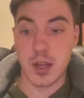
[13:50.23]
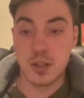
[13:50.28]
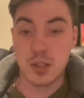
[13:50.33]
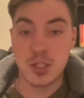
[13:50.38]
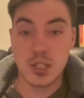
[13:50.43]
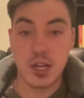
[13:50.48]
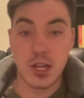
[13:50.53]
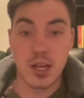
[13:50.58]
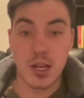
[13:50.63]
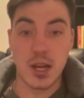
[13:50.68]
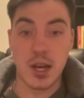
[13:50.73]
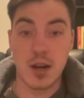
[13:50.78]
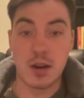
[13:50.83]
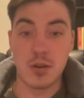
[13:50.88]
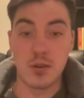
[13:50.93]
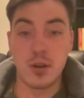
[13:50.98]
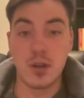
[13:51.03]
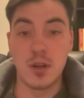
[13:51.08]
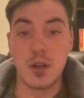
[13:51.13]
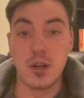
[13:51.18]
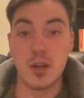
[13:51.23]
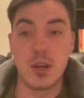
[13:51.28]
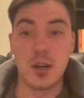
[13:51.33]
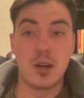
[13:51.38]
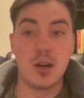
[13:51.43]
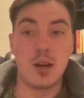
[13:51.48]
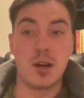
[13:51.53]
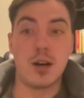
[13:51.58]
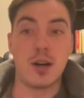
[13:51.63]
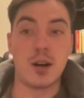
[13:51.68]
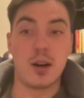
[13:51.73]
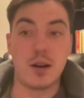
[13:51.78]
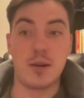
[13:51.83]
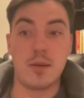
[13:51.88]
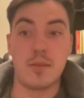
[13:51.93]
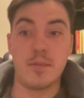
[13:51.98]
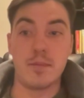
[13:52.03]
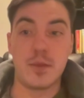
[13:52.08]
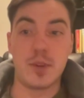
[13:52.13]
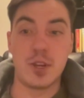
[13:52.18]
check it out.
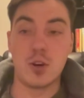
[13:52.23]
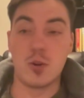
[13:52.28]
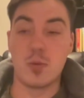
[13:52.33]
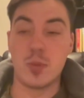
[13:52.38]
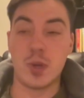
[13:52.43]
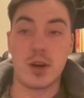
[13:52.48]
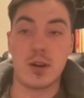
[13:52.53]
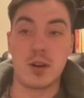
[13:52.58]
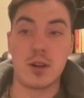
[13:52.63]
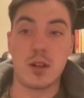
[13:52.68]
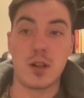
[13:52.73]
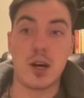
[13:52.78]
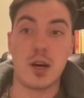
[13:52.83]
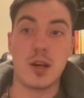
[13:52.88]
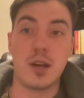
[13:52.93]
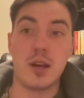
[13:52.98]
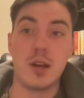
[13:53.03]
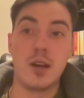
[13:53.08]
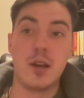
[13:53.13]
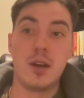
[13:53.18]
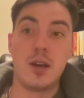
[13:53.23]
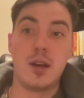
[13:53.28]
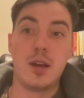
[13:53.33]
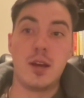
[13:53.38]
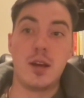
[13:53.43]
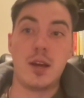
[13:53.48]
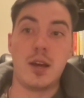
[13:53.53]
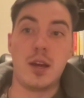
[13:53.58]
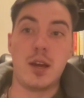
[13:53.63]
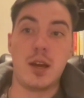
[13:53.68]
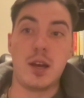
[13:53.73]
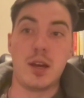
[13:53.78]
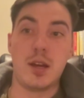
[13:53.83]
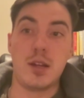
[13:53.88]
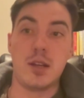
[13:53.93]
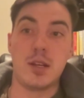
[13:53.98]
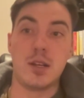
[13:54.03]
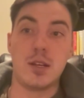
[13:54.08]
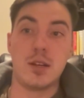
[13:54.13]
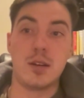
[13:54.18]
It helped me out a lot.
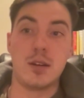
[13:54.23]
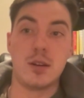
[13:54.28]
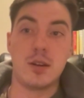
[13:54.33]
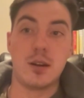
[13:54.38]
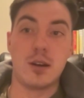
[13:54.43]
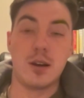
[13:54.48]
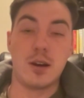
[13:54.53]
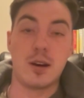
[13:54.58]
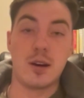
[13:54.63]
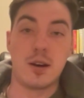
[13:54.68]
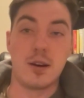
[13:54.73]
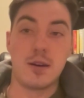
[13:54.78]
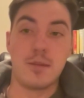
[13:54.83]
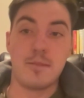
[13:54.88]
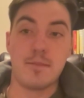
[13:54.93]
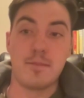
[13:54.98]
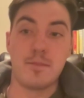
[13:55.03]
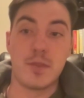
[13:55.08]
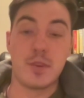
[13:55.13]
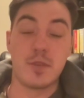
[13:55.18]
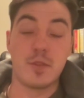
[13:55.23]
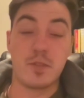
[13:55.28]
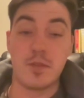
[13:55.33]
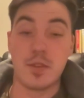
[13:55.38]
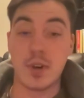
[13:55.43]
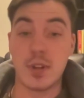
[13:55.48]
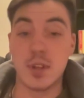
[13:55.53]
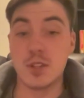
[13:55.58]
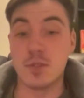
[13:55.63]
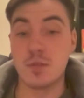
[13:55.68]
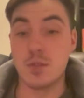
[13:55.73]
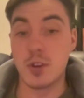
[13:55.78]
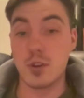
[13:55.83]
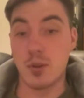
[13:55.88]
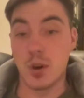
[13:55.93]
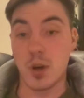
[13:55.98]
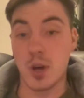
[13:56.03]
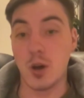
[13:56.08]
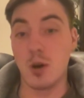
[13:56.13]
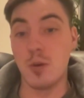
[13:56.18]
And if you found this video
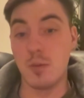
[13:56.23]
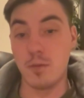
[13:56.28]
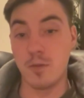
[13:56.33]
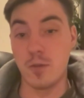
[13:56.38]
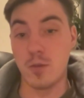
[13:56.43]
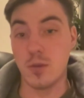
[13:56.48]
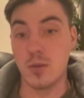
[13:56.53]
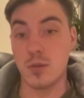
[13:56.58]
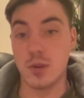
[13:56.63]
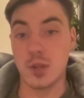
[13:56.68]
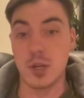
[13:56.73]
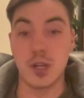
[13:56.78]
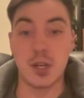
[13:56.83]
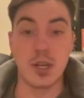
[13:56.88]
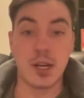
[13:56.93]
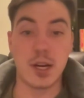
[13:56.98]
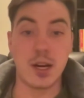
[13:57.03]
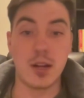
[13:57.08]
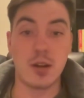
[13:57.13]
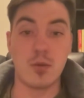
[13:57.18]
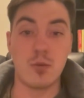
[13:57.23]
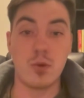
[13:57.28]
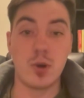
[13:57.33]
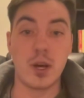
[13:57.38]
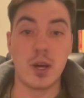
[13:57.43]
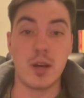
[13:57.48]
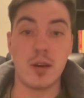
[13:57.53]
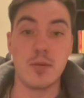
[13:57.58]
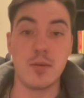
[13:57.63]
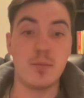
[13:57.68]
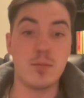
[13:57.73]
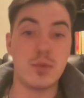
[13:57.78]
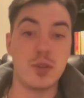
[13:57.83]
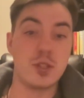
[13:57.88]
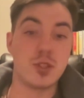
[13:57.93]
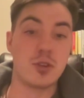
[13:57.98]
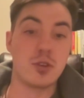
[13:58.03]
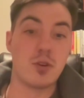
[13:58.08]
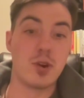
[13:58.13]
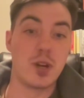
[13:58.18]
helpful in any kind of way, please
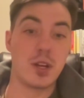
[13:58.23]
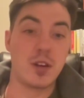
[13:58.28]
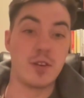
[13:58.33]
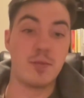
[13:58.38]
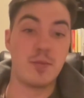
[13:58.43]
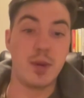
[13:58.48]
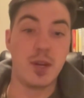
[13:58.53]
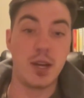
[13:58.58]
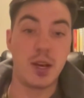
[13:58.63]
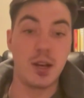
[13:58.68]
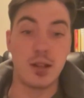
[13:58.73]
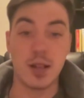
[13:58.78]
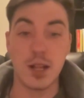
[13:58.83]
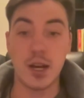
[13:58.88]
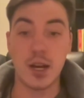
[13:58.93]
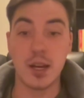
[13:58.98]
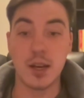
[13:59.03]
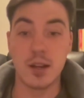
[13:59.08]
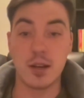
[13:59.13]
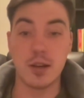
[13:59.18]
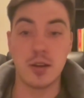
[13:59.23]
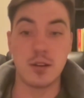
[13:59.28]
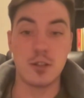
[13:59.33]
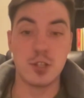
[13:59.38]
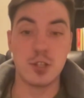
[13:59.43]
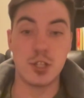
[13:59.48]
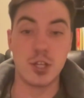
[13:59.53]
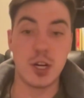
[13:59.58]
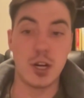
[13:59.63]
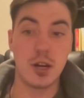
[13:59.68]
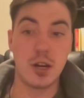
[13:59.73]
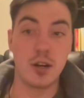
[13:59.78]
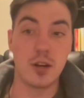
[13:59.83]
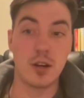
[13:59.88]
go ahead and give me a like, share,